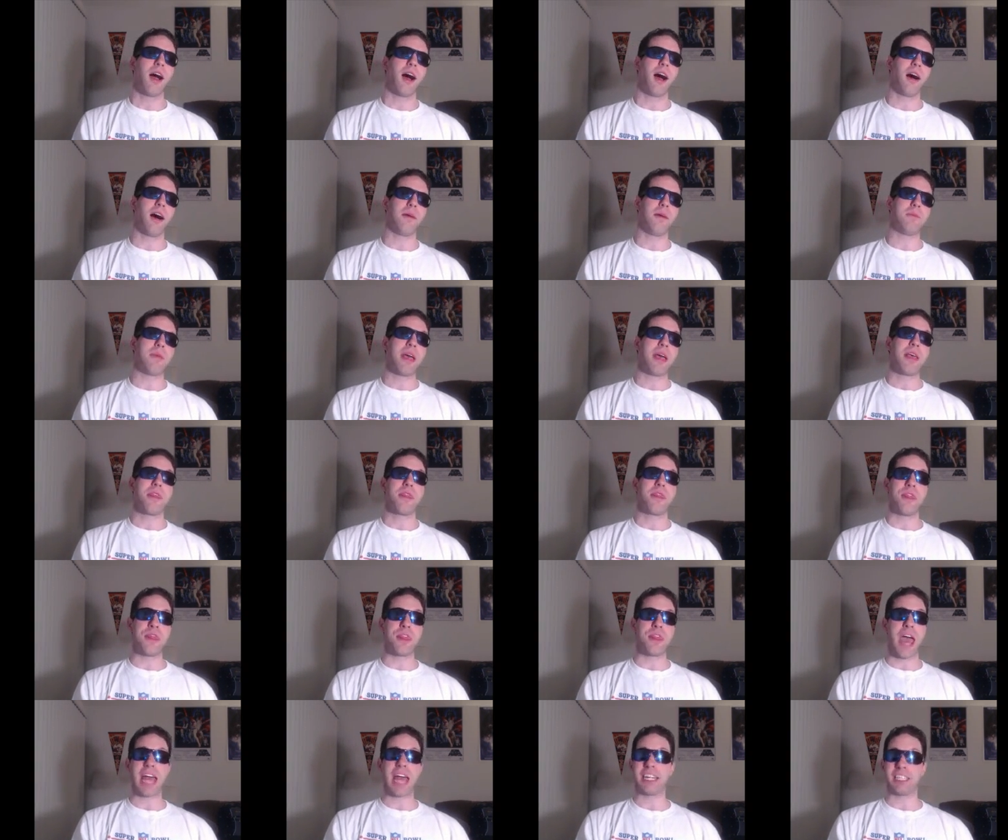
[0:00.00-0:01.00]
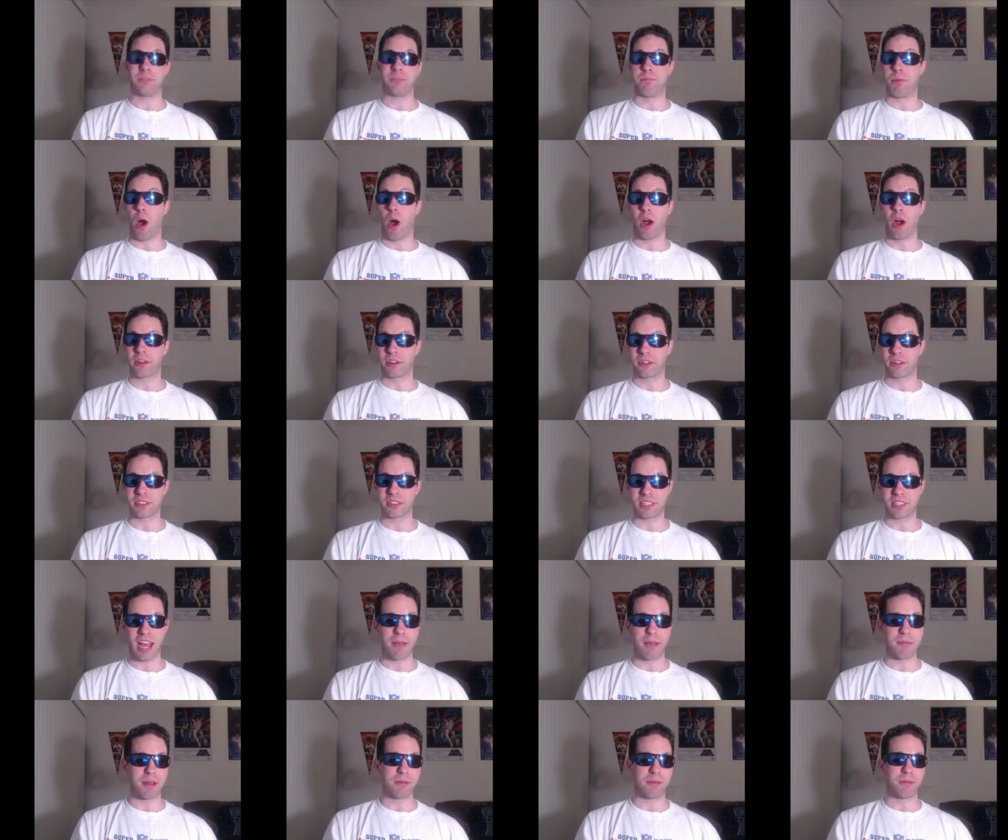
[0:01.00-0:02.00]
That is bonkers.
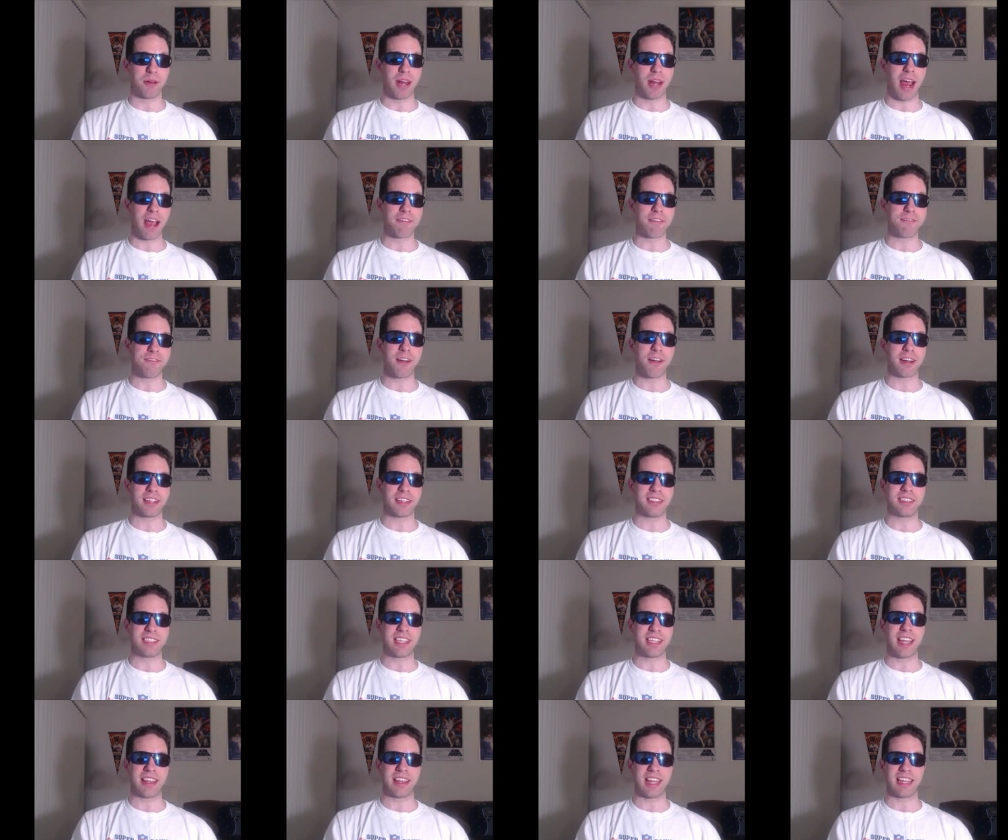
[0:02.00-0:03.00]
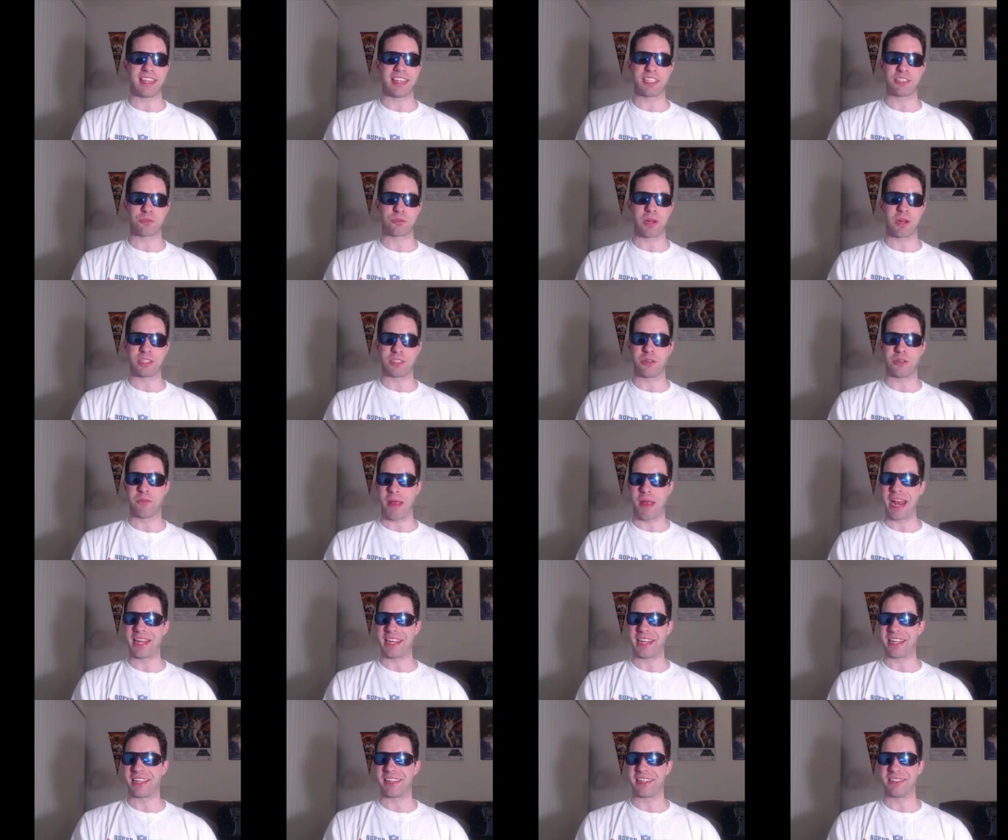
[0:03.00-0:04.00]
I mean, when I fucking said that this
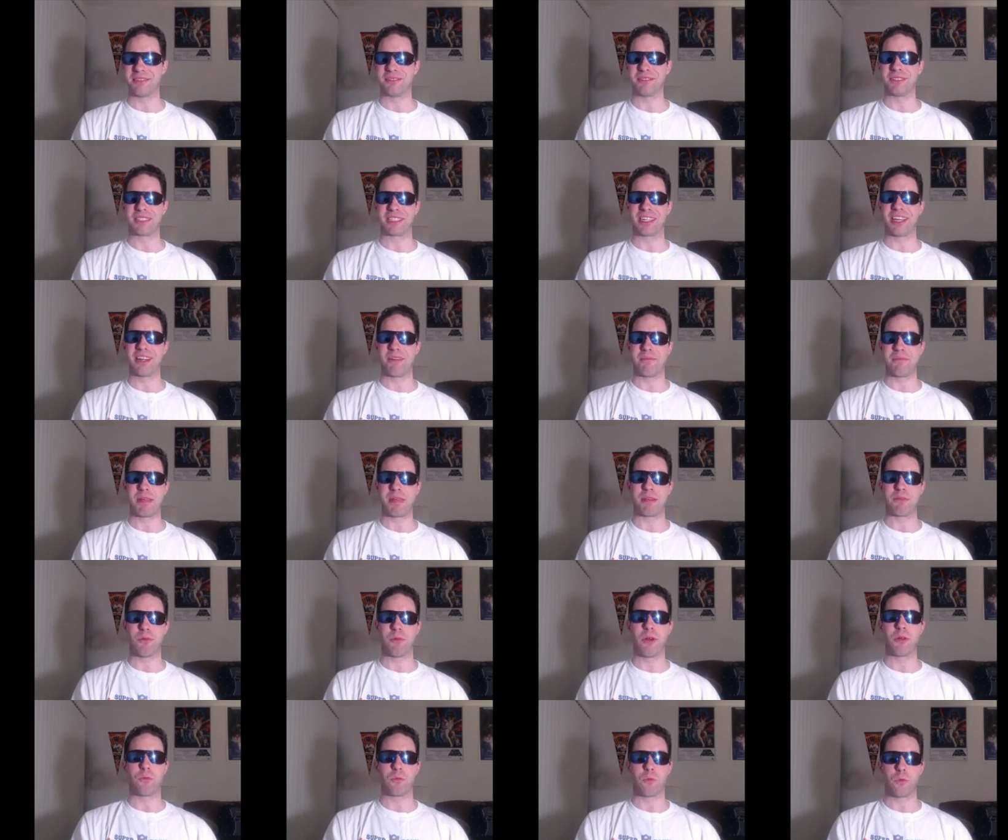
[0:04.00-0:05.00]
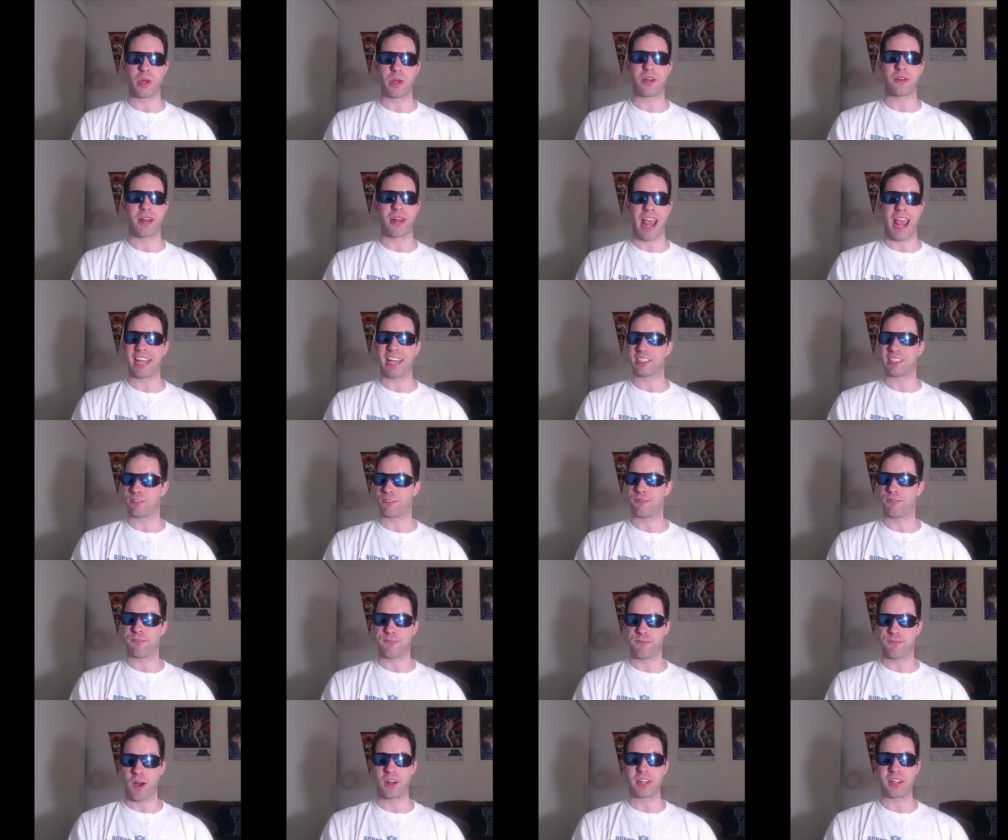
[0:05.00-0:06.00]
WrestleMania was going to be one
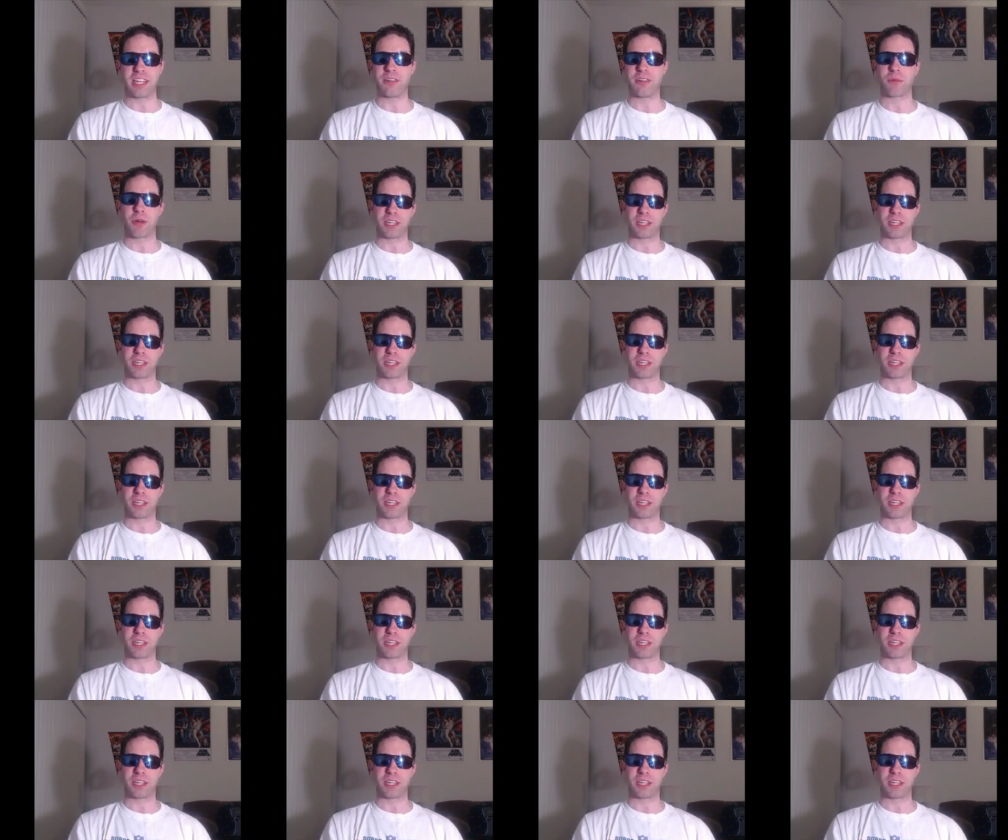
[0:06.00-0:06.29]
weird-ass, funky